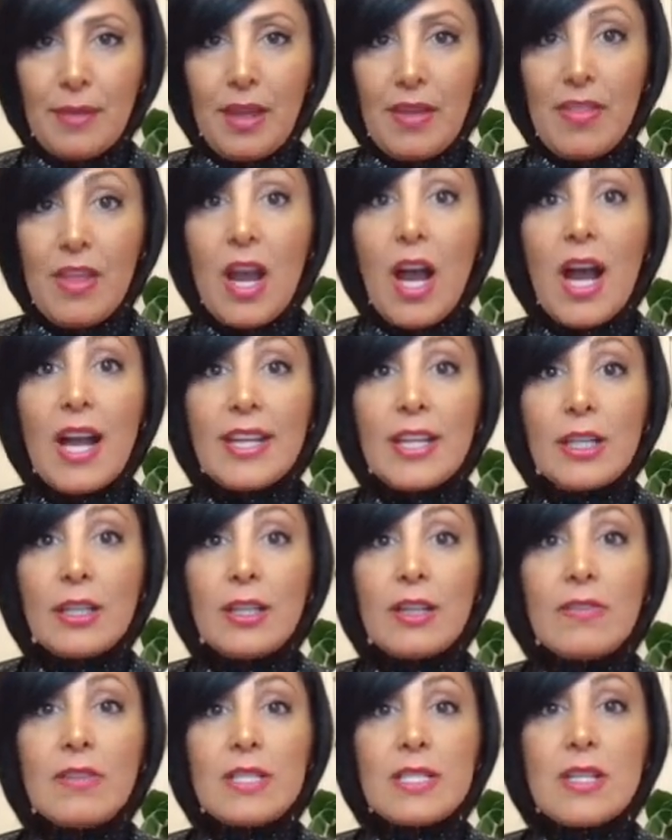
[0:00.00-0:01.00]
The higher
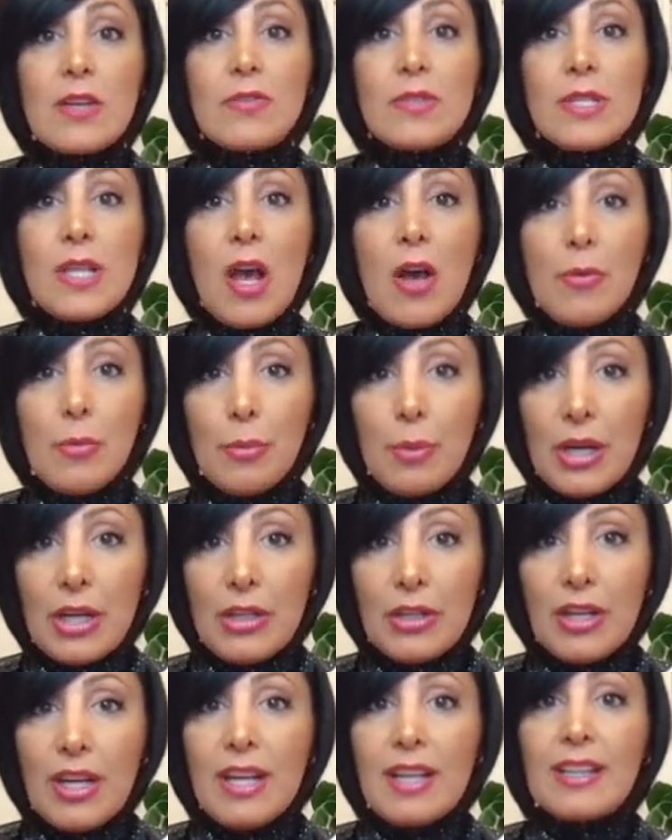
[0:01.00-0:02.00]
levels of software
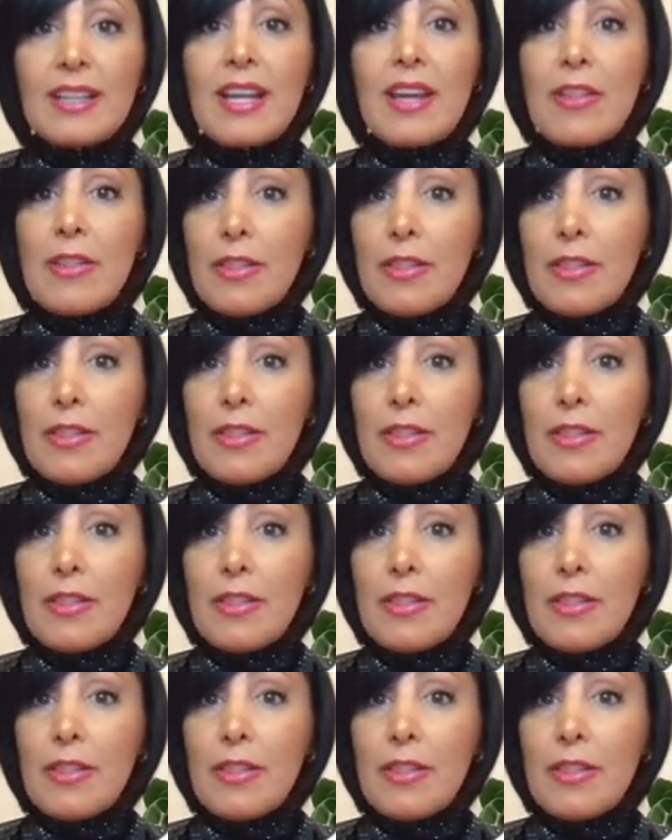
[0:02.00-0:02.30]
can